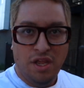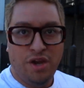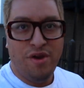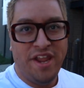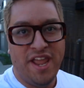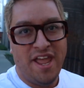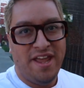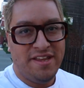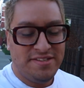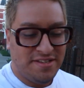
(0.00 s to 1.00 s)
All right,
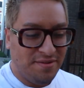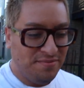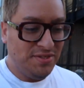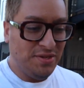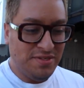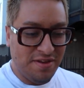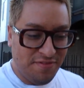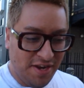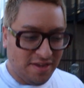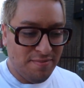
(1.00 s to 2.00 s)
guys, so
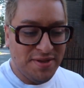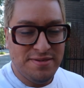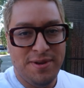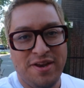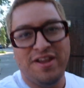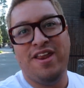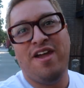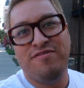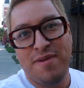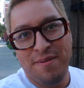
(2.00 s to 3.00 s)
Tiffany convinced me to get
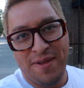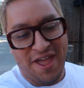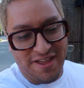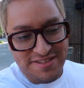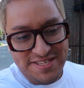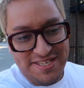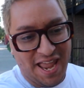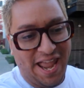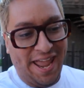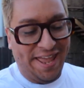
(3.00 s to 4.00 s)
off my bands
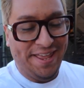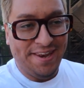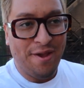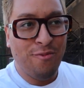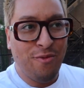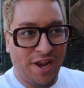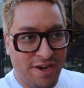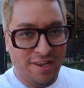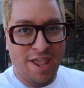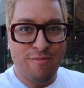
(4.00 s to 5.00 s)
and wait
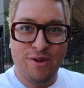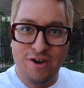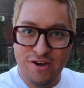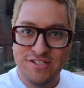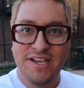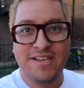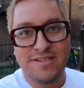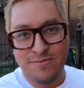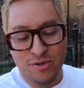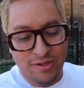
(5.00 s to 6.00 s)
in line with her to get
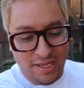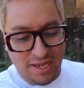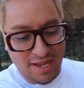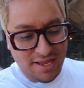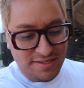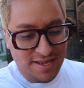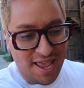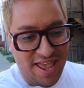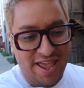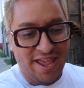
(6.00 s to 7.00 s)
some tortillas
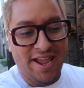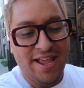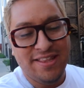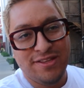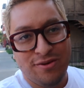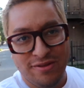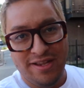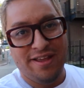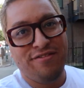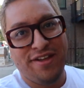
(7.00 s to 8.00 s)
at the
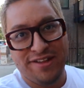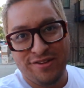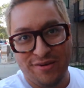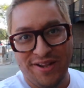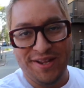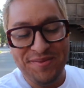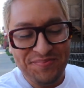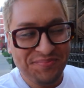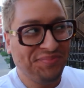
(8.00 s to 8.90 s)
tortilla factory.